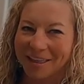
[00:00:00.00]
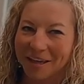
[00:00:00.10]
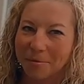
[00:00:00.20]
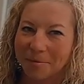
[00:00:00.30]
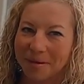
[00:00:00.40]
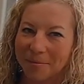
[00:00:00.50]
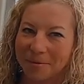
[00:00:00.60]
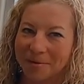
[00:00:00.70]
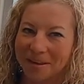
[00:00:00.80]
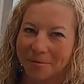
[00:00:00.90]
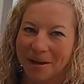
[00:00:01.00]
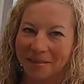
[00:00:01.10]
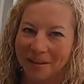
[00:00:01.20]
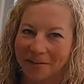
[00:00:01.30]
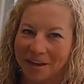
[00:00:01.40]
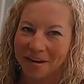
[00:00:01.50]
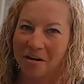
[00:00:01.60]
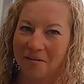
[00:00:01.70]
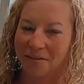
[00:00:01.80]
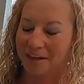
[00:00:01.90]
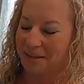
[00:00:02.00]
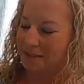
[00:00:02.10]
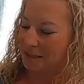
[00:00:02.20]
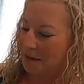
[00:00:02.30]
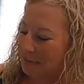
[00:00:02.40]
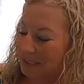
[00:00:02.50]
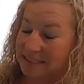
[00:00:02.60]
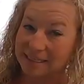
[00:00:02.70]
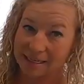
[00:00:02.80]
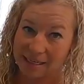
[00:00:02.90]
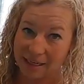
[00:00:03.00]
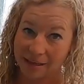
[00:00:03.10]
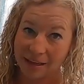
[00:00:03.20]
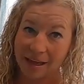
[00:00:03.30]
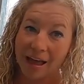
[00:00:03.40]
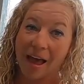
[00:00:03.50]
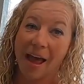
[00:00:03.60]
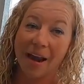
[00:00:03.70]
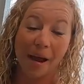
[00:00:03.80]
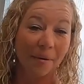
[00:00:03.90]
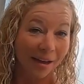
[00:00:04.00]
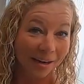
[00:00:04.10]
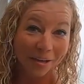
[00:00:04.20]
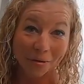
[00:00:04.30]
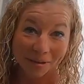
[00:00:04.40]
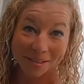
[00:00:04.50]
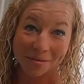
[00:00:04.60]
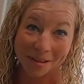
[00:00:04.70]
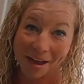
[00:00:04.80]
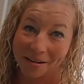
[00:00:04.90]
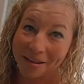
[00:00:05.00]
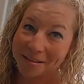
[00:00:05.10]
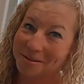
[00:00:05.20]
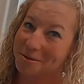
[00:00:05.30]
I think when people think about living in an RV, is it going to be stinky? And I'm not going to go into a lot of this.